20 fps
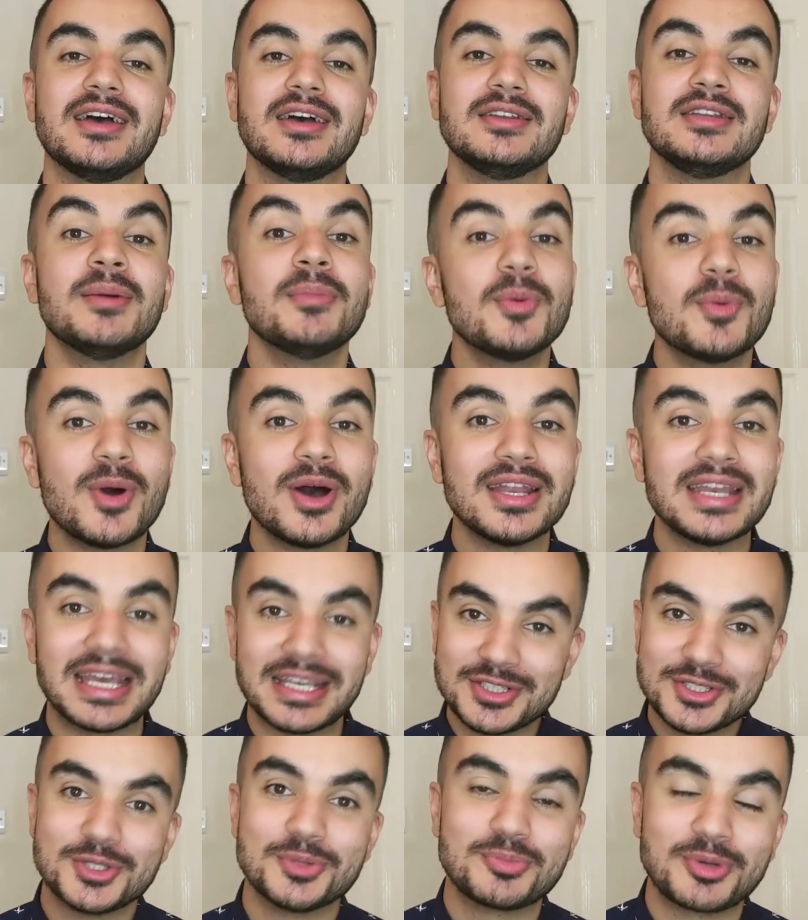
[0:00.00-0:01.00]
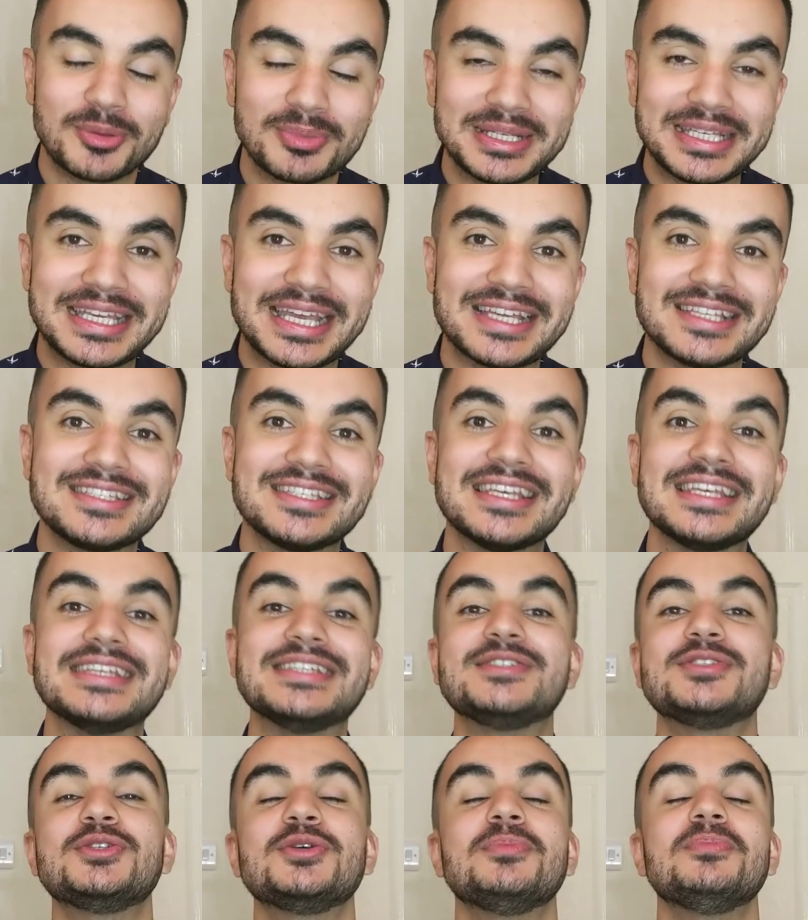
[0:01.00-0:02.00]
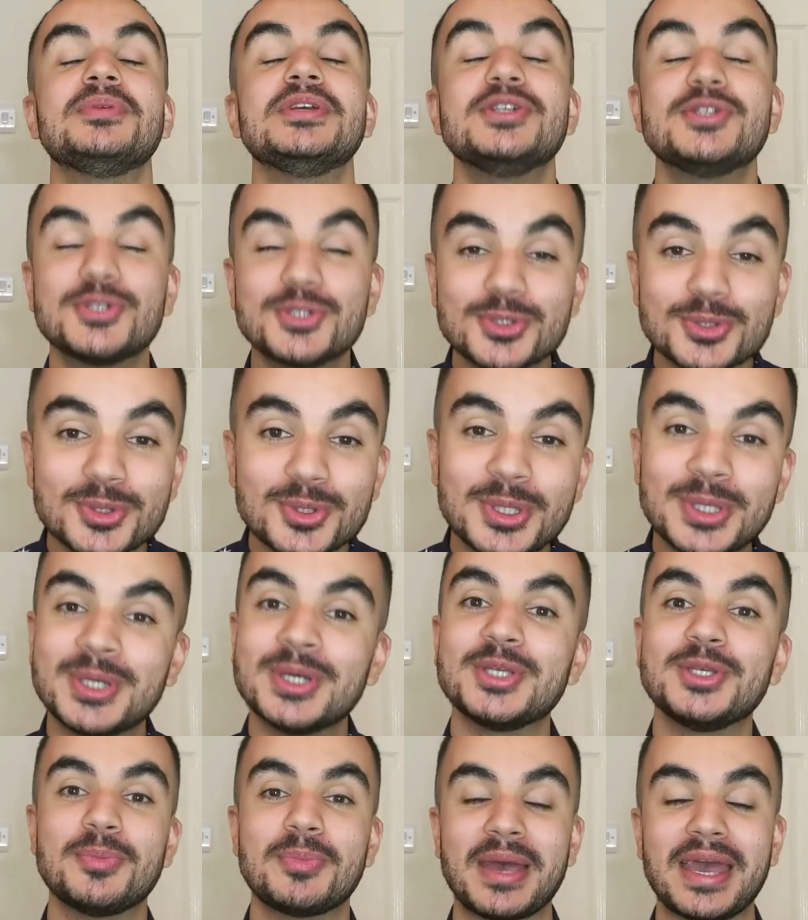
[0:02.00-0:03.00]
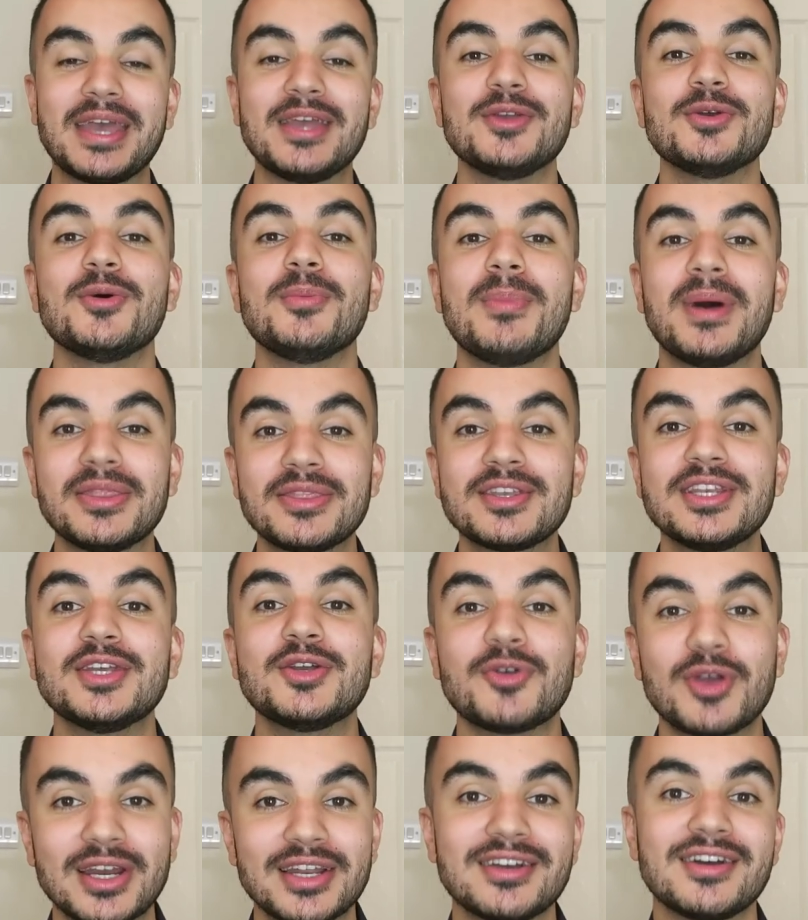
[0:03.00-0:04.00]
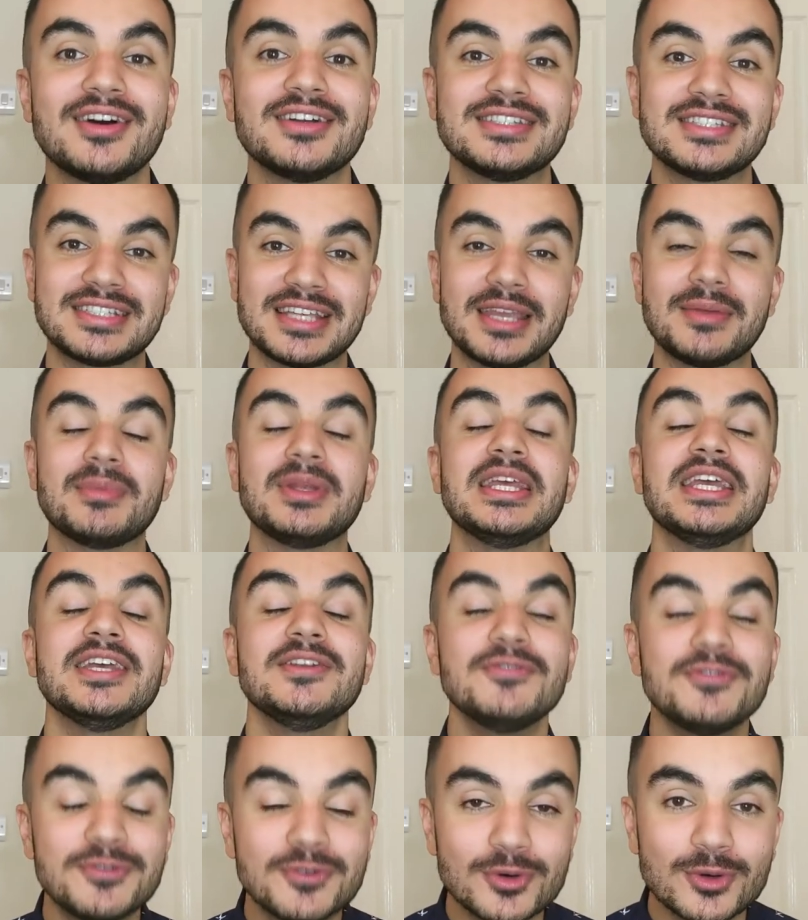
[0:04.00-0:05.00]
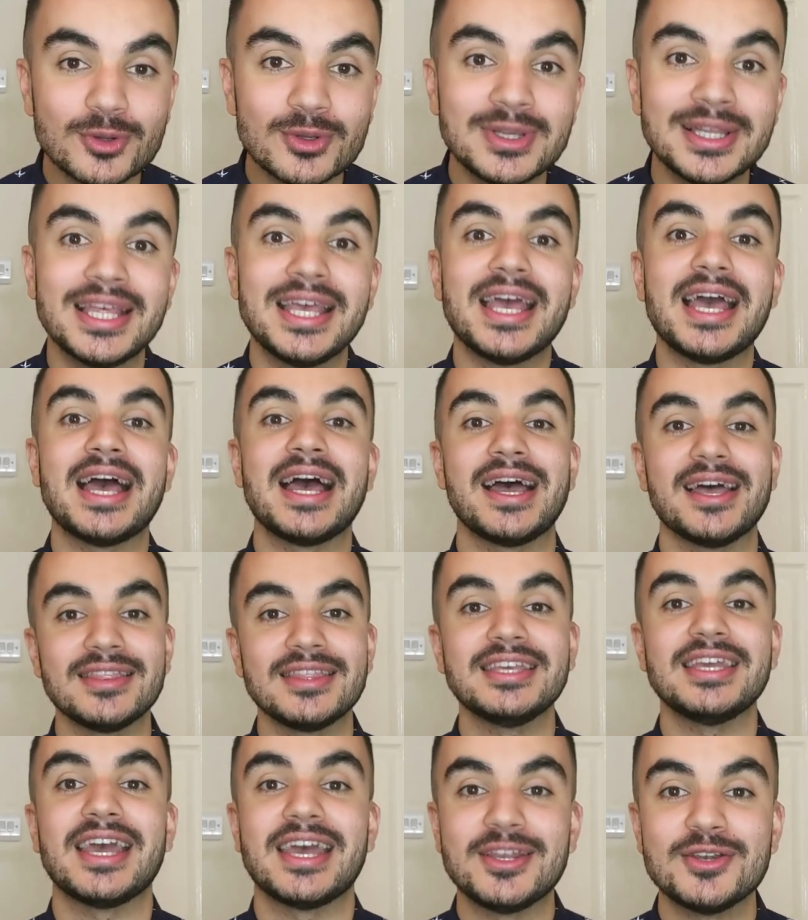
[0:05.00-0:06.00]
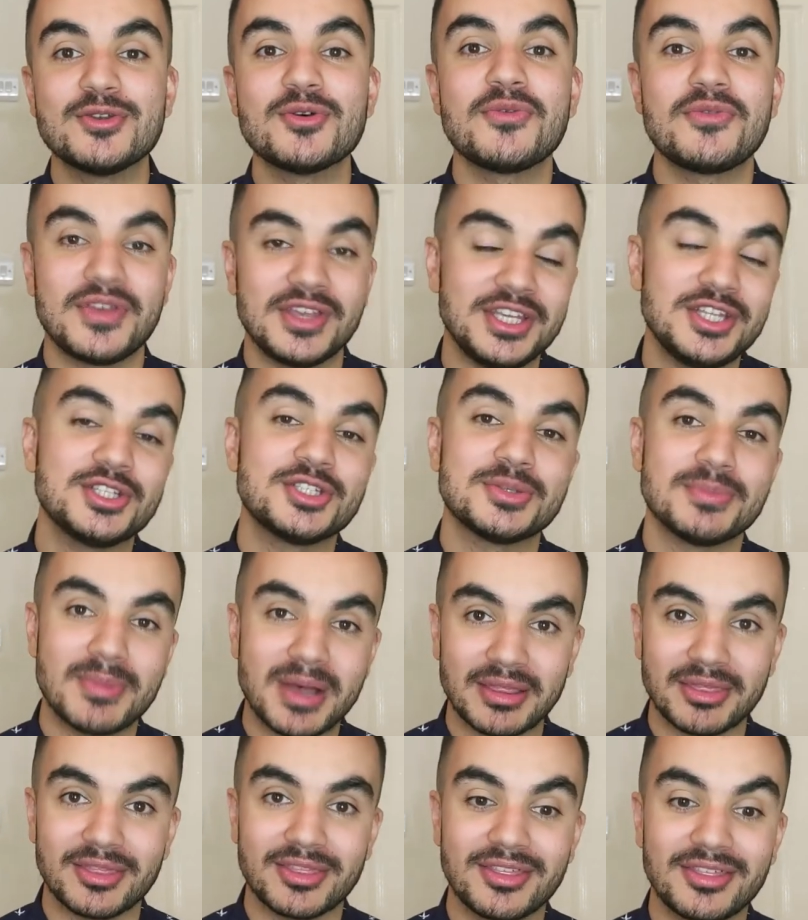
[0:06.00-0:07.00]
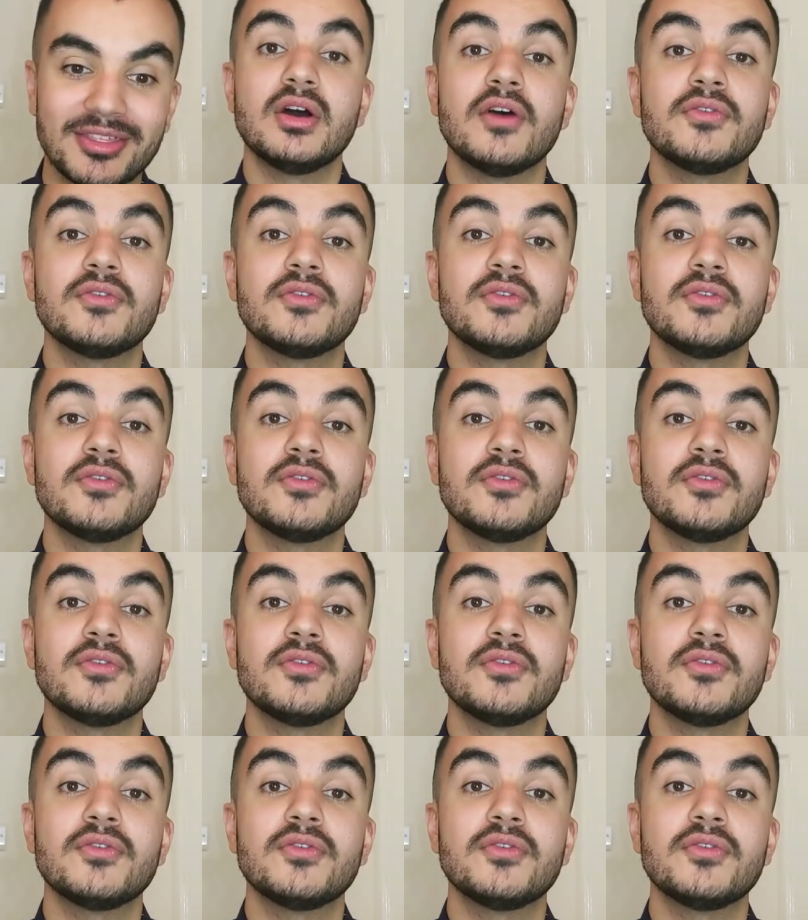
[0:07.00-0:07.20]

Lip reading: Number one, as you probably guessed it, is to be sure you pay your monthly credit card statement in full at the end of each month.